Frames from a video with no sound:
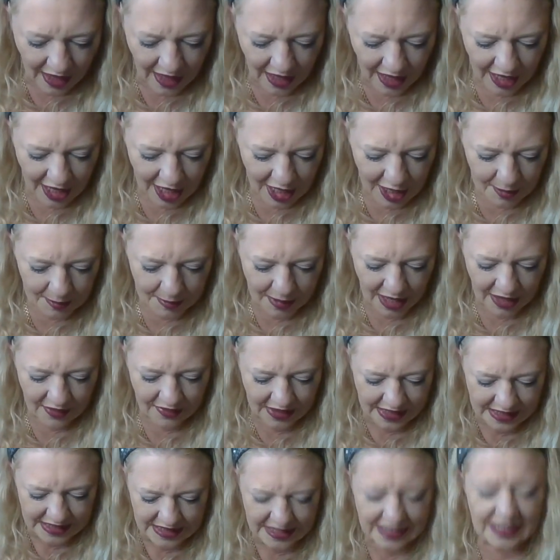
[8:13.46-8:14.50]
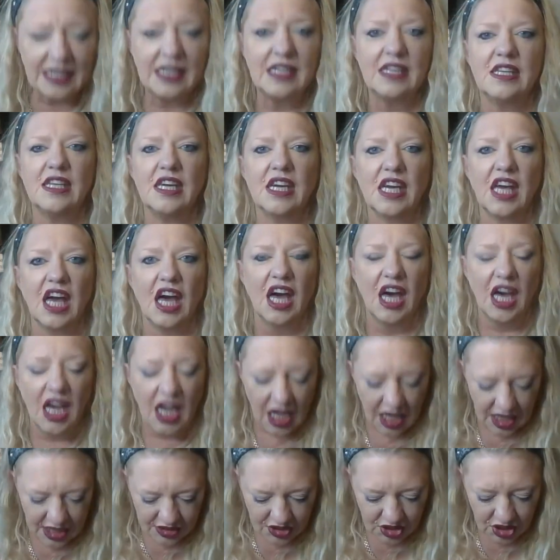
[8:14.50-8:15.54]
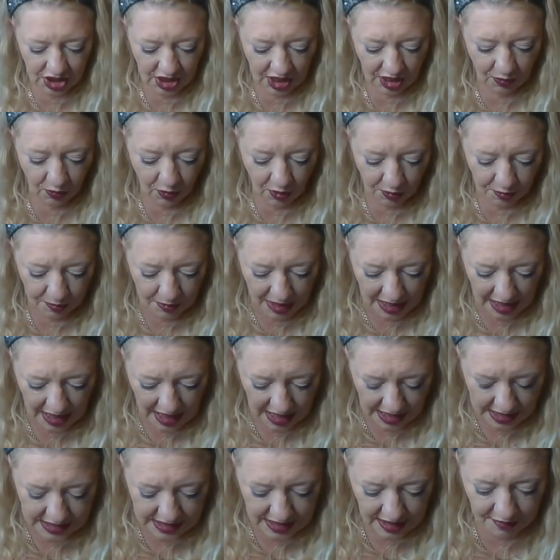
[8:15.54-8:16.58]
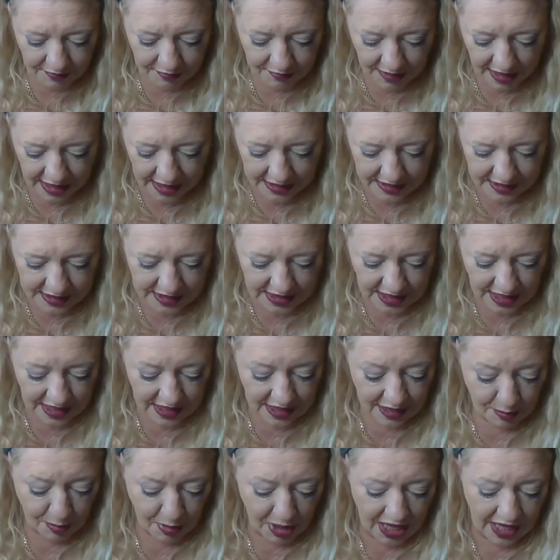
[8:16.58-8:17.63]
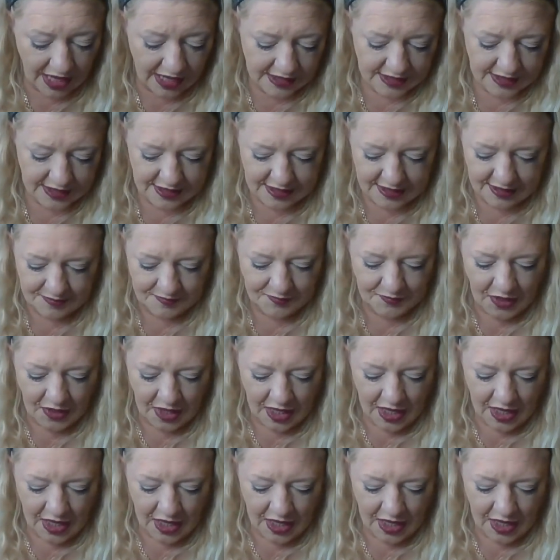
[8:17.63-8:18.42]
And then sit in your car, and you know what, me and a friend in the past,